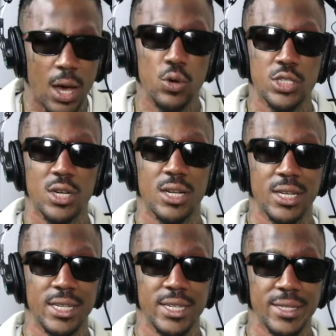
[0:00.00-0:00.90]
I want y'all
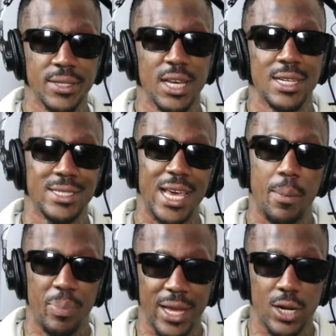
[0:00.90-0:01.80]
to
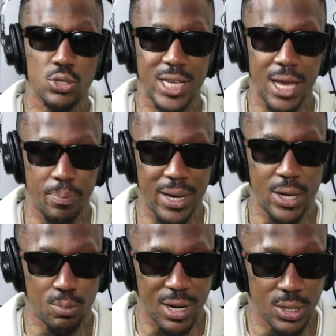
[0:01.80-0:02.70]
tap in or tap
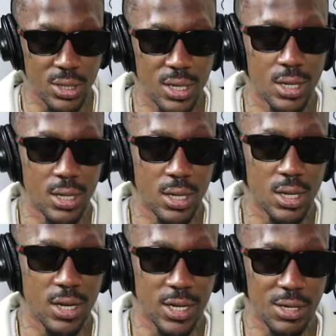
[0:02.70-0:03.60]
out, bro.
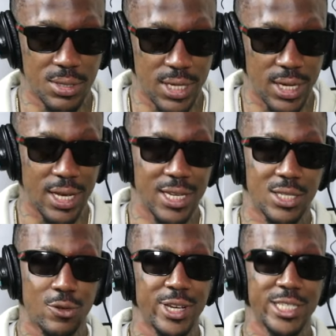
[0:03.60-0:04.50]
You know what I'm saying? It's
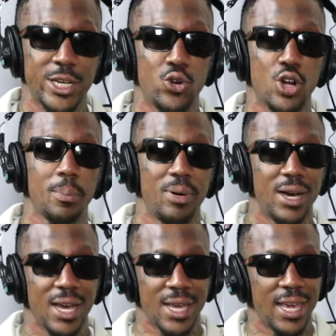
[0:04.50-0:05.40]
the Rich at Heart
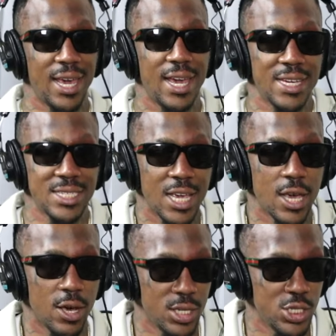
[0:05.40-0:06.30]
podcast.
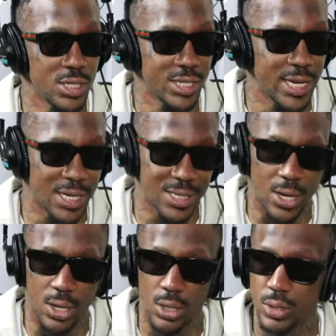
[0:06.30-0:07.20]
You can check us
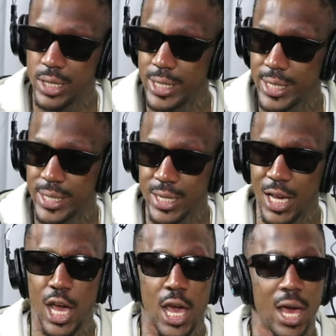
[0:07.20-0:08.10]
out on,
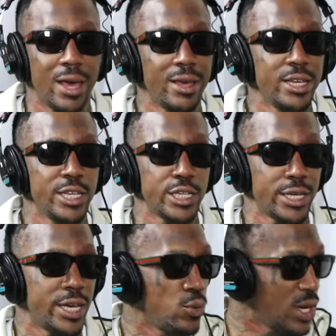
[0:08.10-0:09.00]

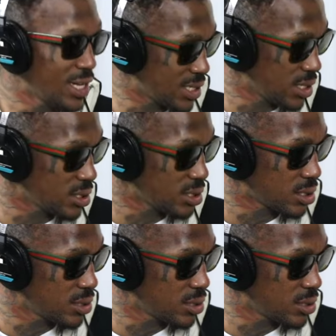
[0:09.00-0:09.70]
what is it?